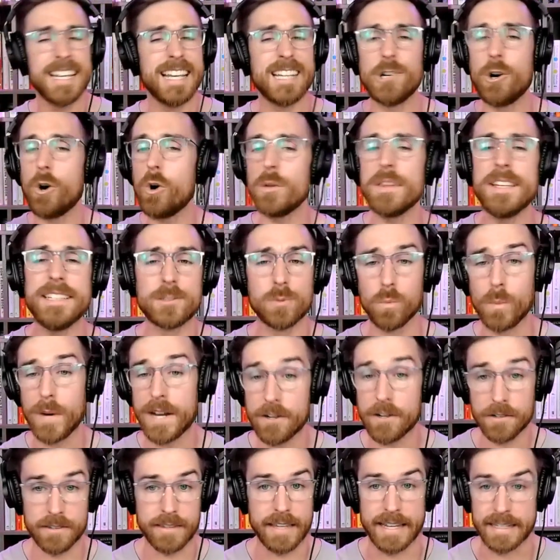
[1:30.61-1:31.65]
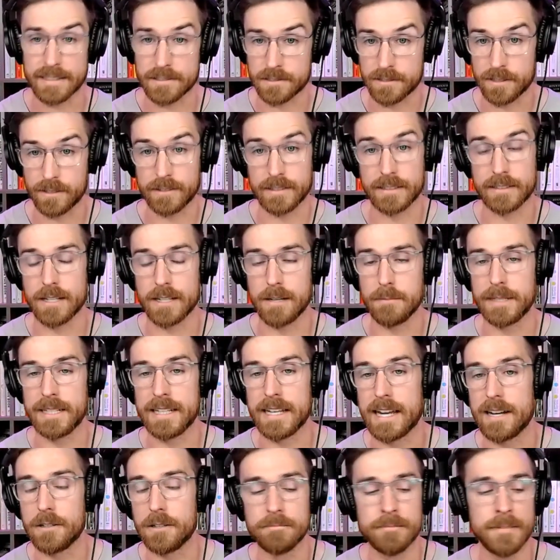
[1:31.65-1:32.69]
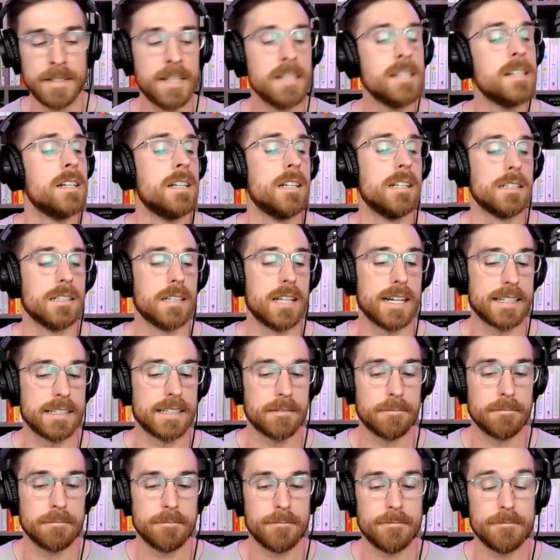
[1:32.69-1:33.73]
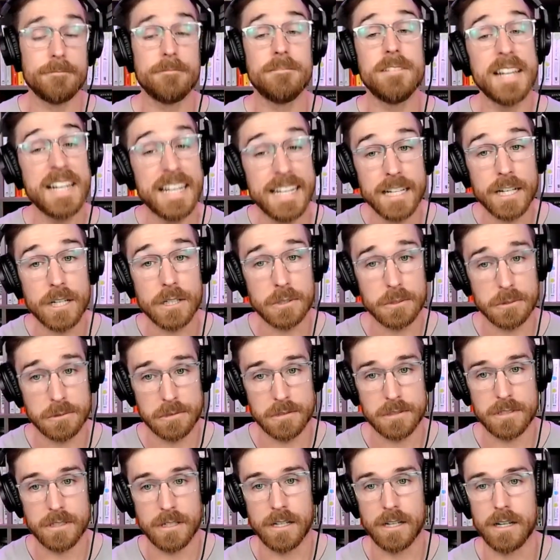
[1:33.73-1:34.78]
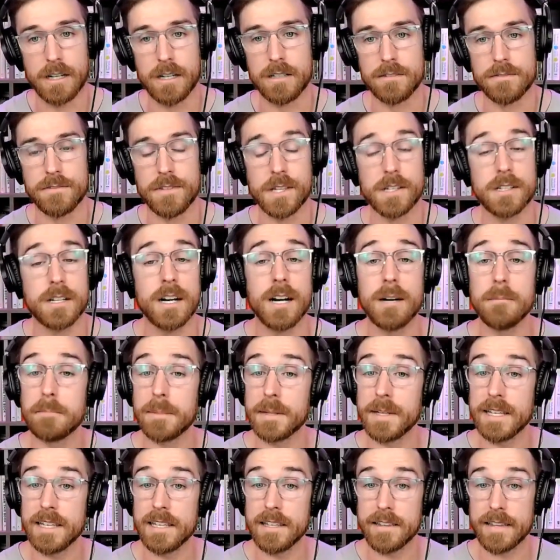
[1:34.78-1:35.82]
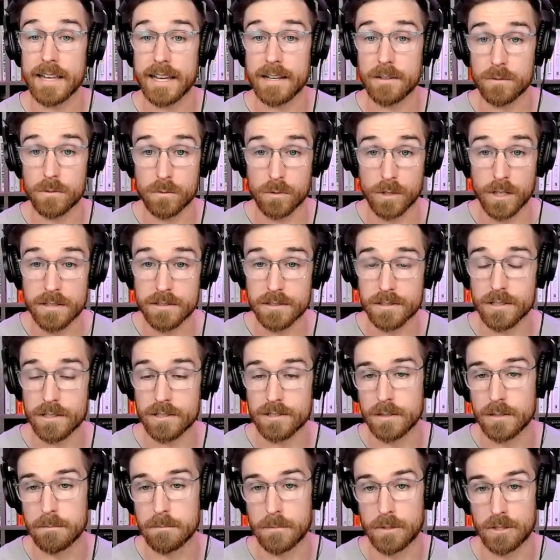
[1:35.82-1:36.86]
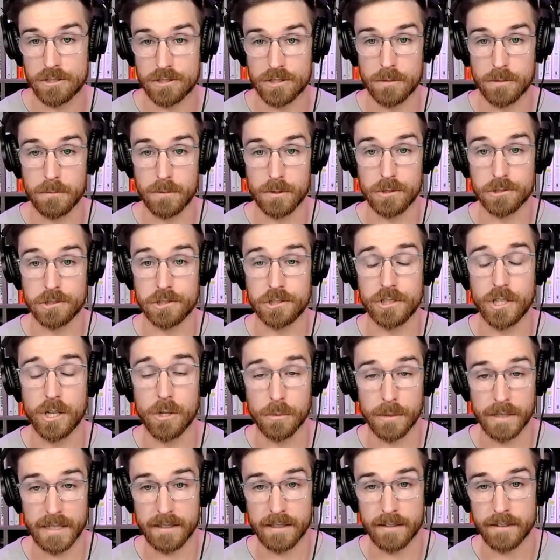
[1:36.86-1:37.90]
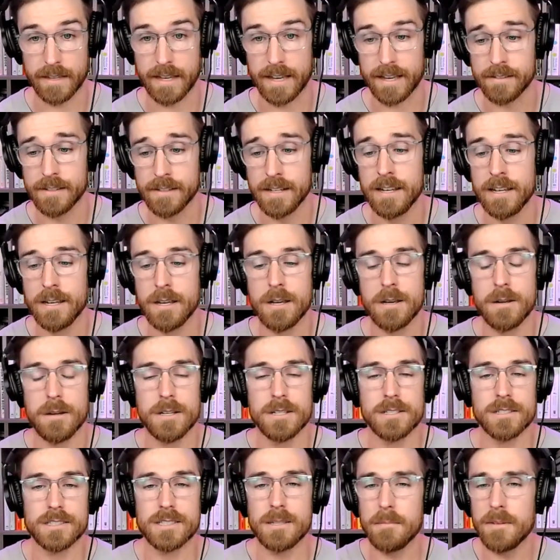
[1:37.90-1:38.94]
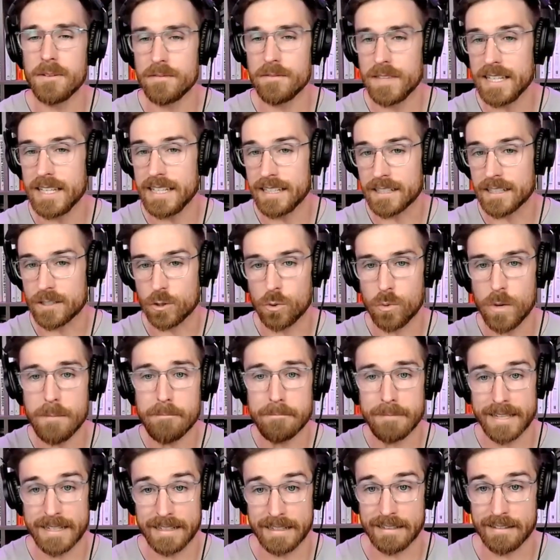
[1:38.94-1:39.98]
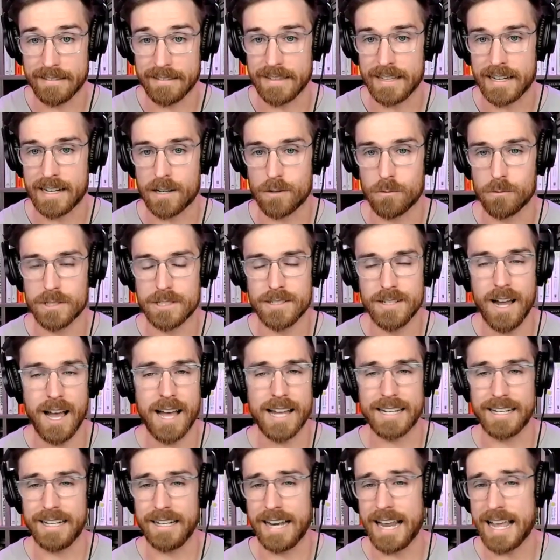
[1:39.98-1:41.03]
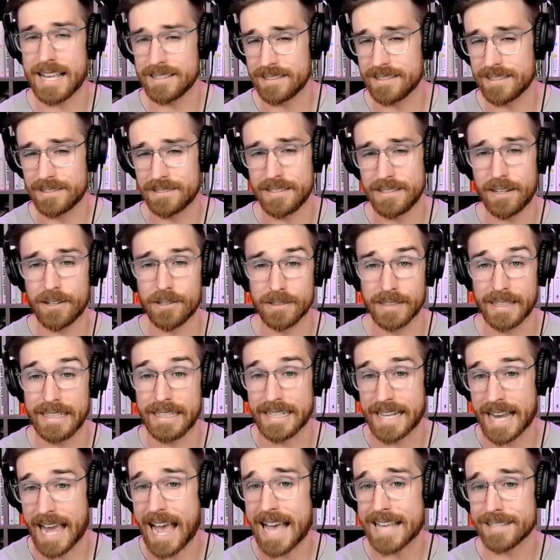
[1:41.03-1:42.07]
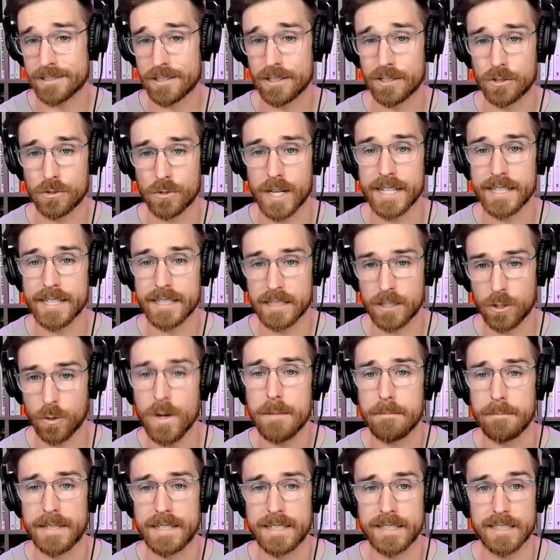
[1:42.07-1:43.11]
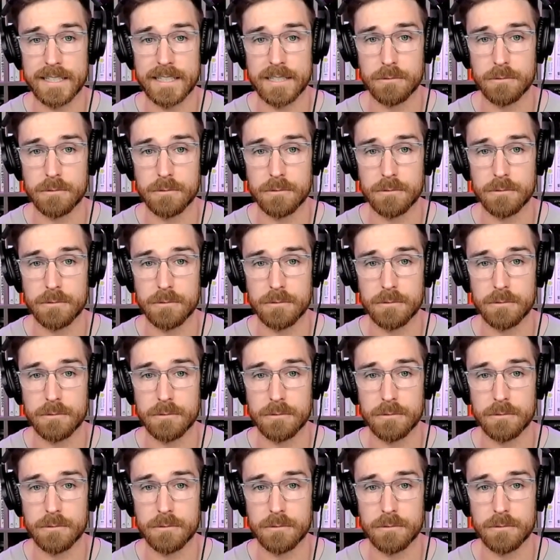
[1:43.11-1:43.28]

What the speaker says: And all these weird things started coming out, like videos of the company that runs the submersible showing that some of the equipment in there was not necessarily NASA-grade equipment.